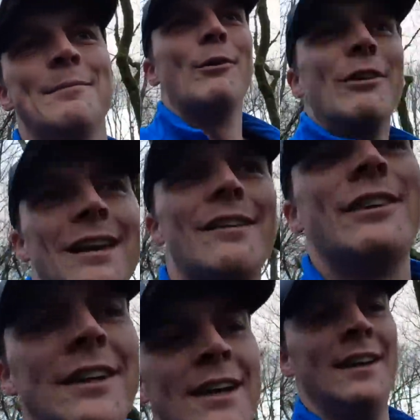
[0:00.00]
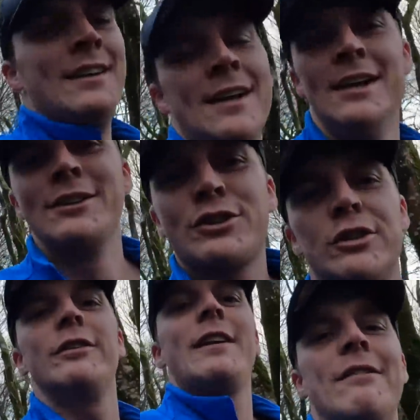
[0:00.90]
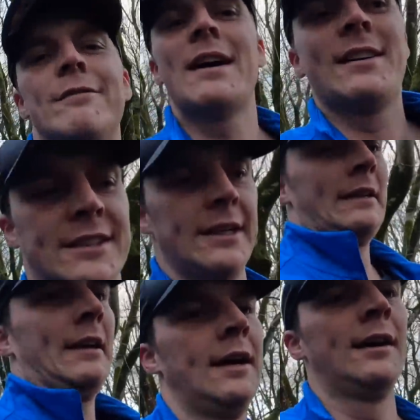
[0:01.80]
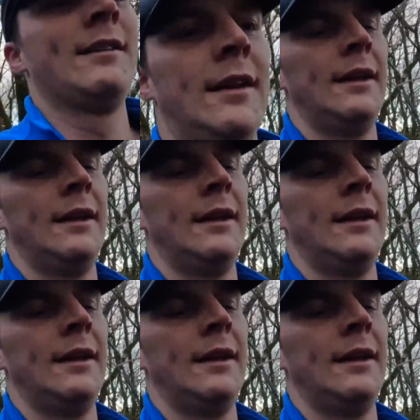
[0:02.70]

but we're 11, just over 11 miles in.